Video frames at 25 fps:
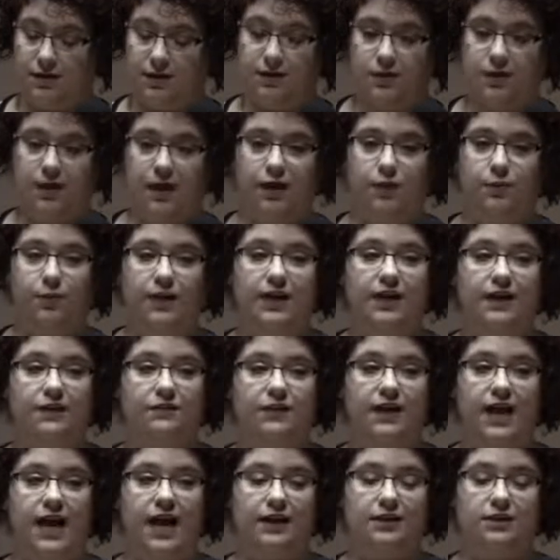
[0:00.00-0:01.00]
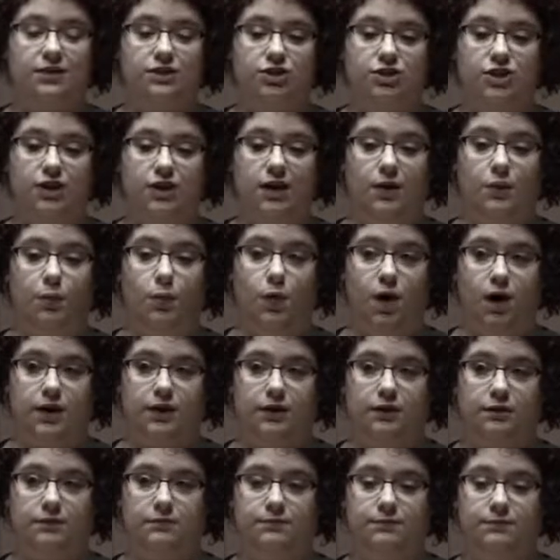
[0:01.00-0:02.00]
like we give Cactus Jerry
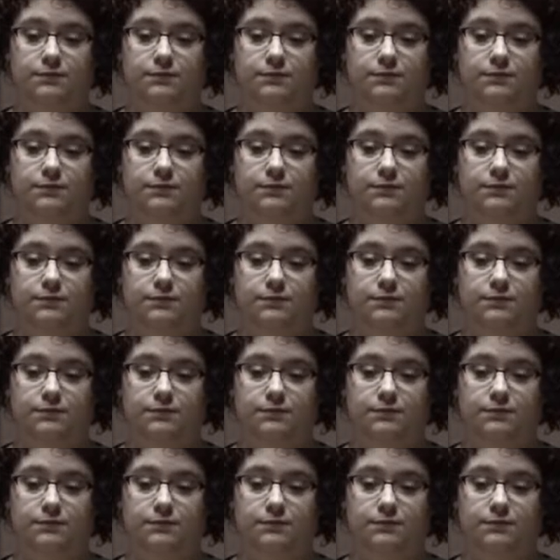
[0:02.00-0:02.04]
water.